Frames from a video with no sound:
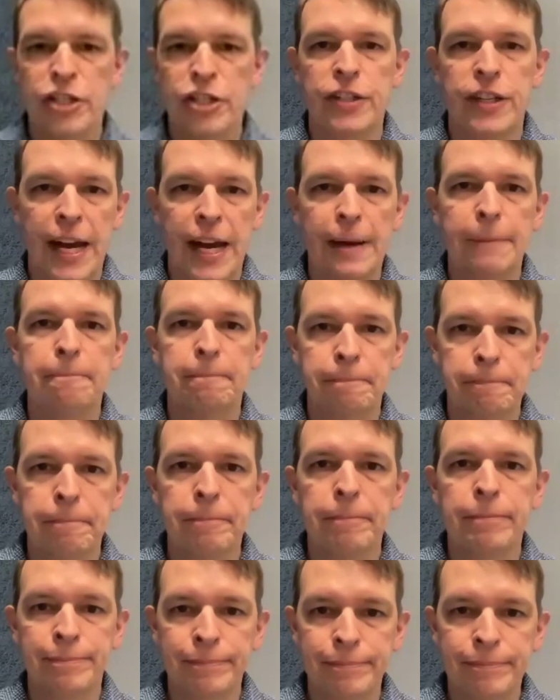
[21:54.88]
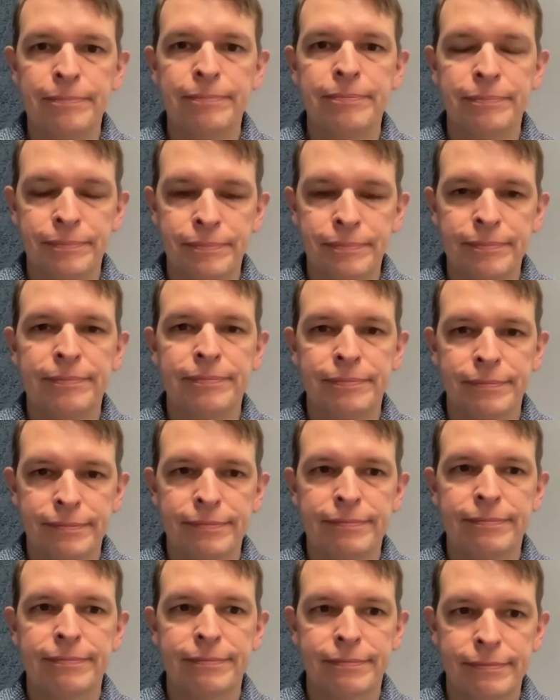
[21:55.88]
kind of the question we want them to
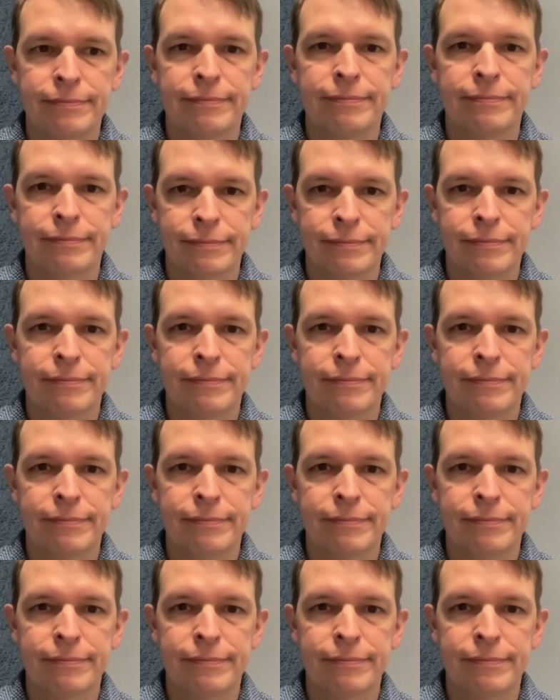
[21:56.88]
come answer.